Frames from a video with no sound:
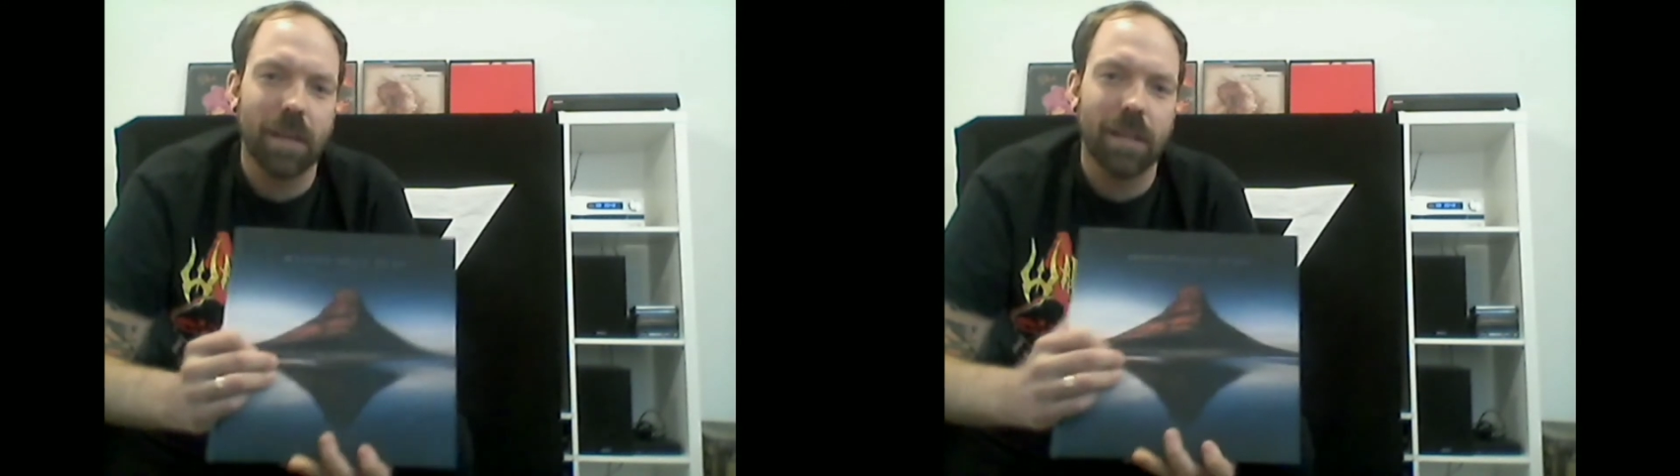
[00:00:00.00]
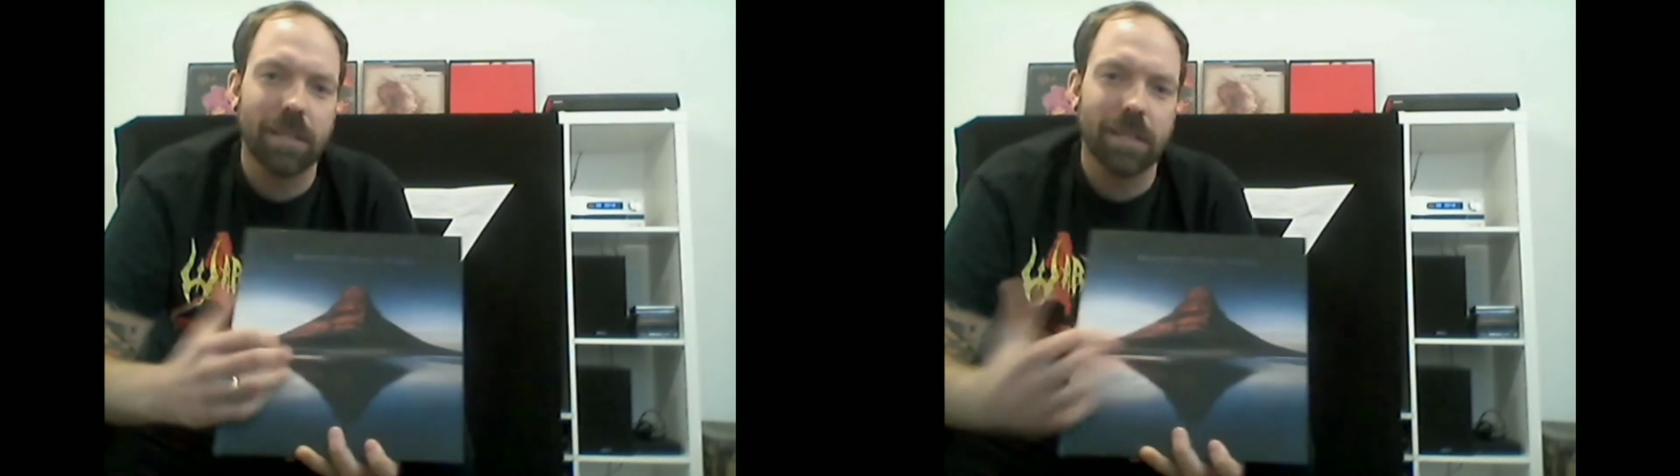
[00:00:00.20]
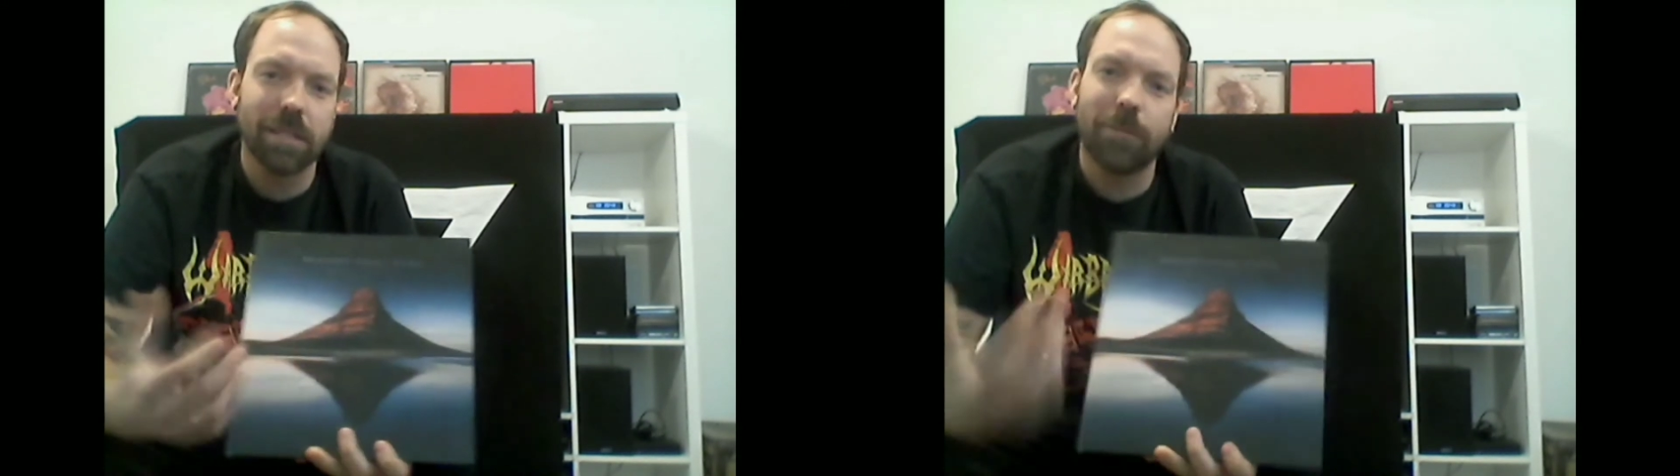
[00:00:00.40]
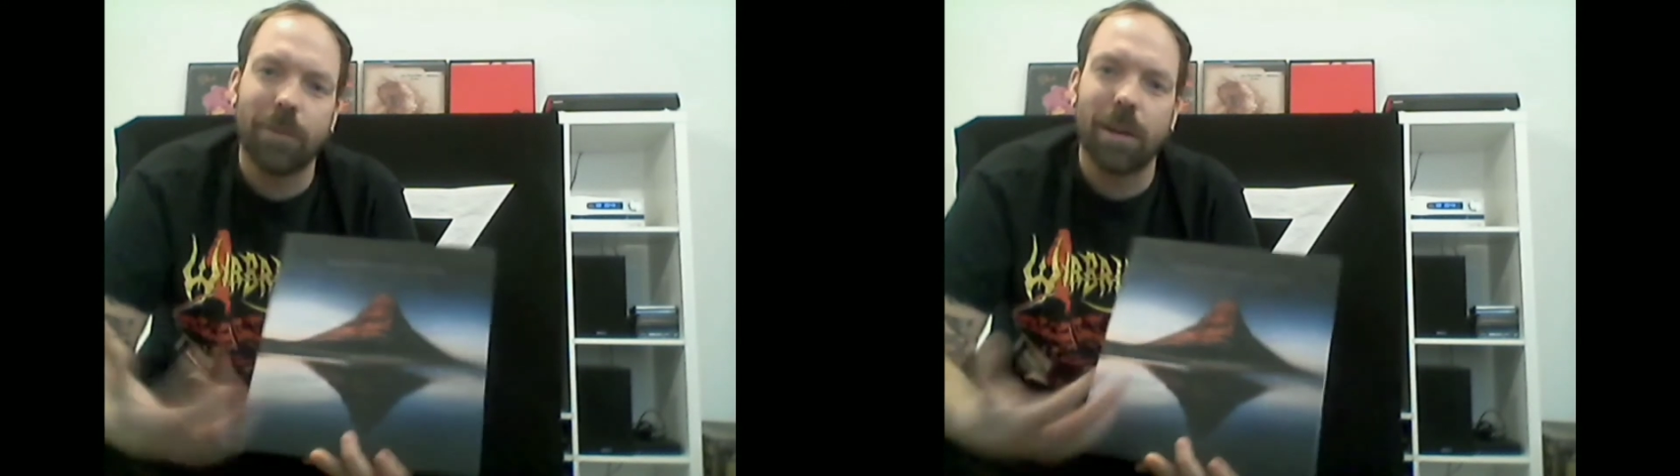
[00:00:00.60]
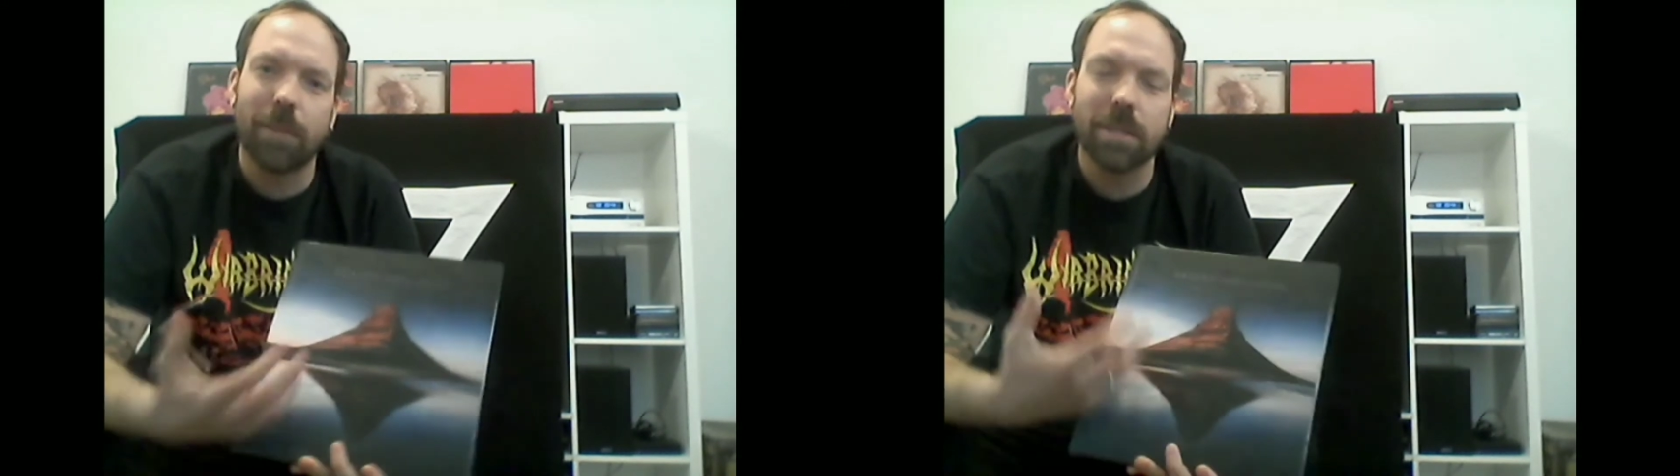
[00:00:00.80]

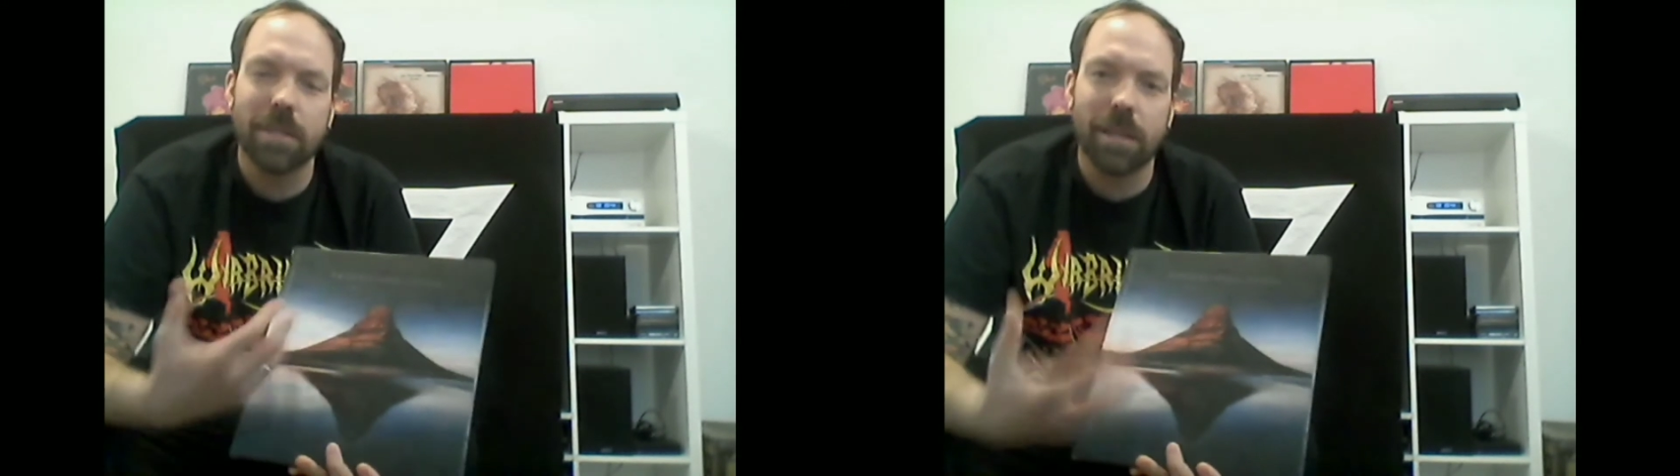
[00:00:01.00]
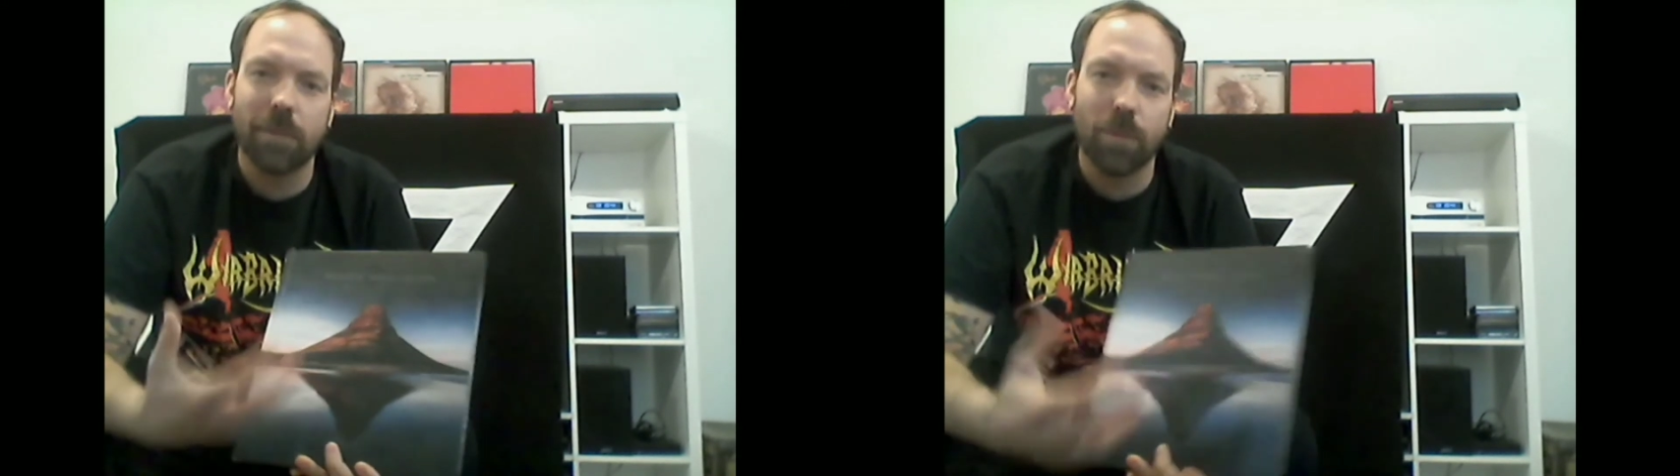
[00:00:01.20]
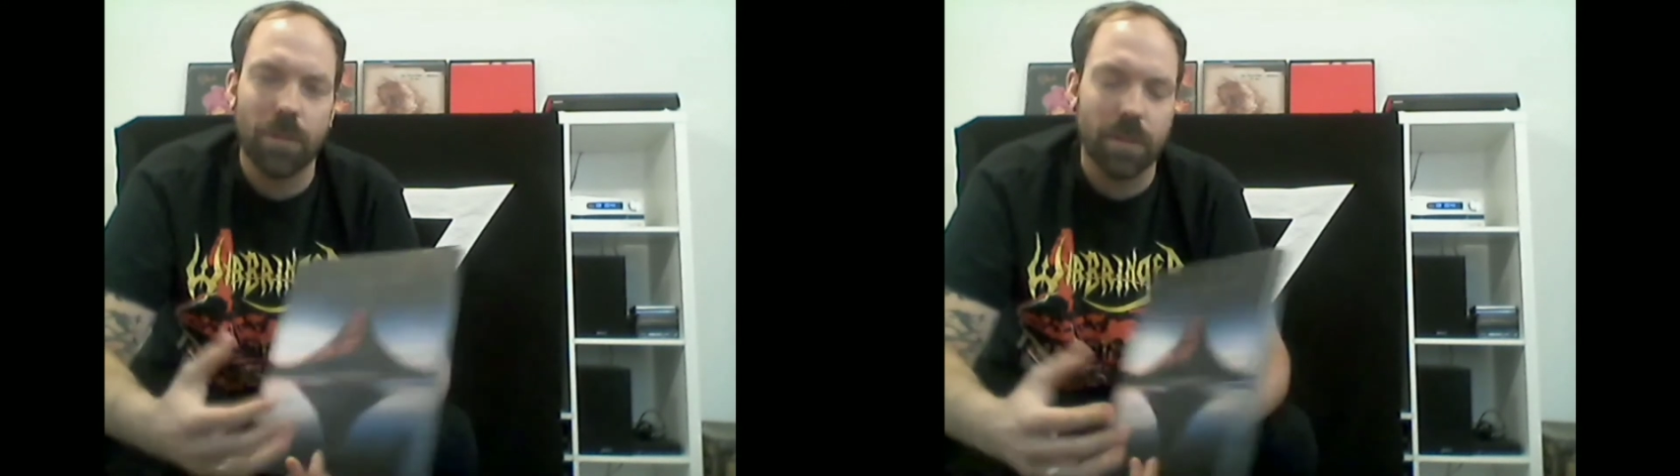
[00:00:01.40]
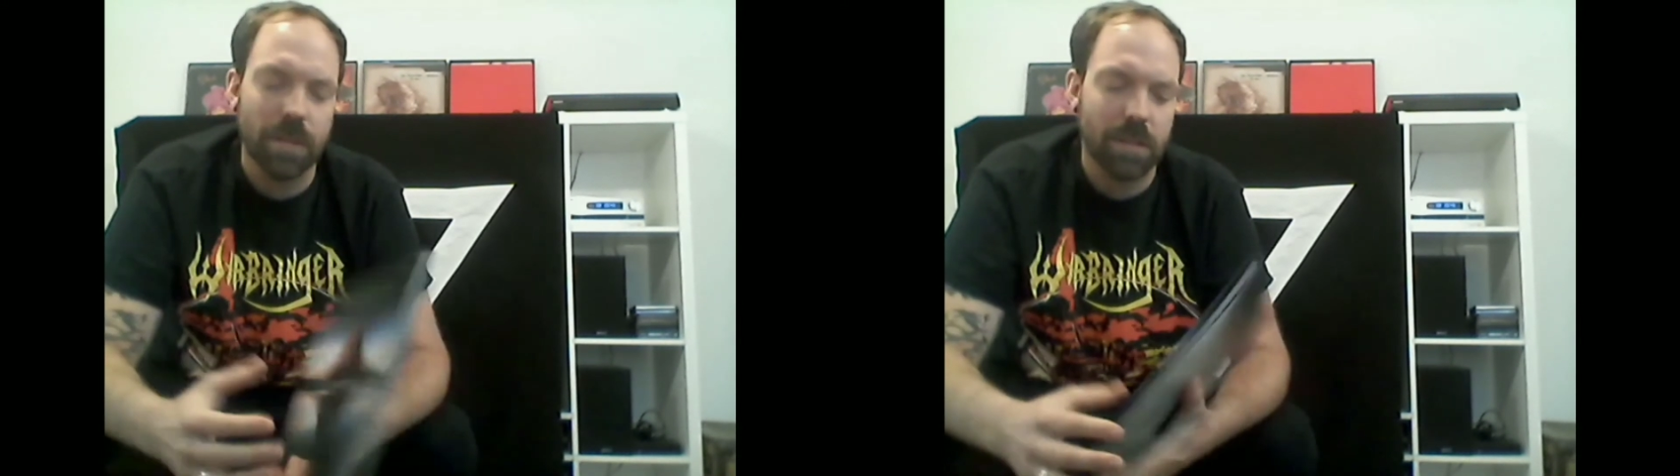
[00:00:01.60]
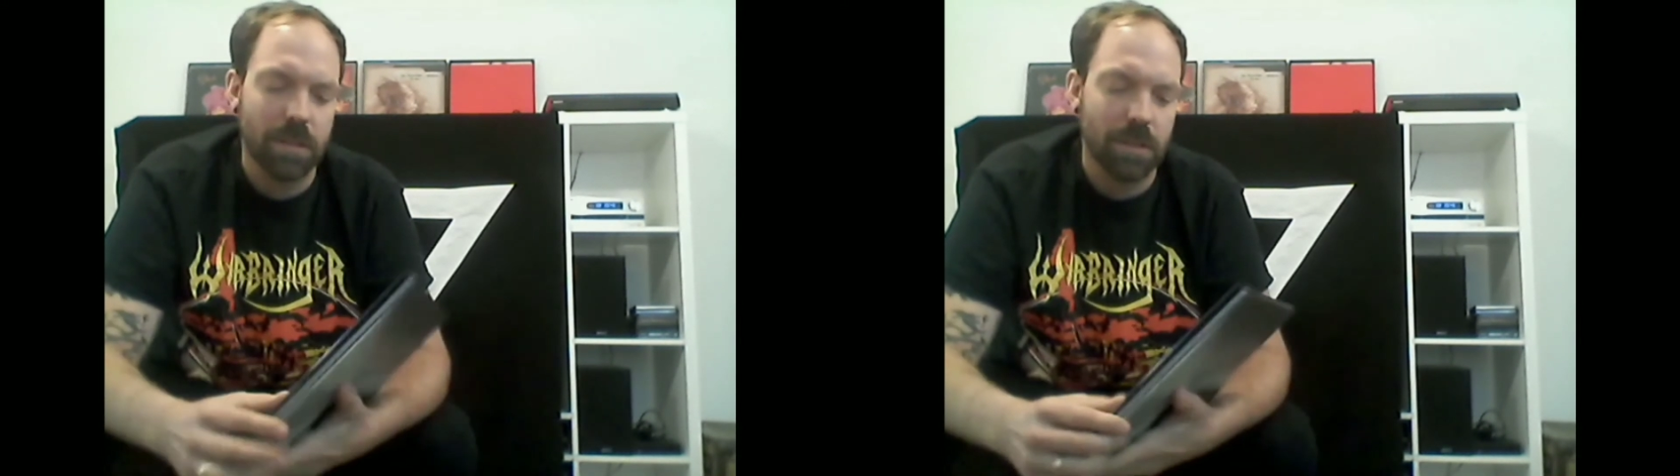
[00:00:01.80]
identify myself with it,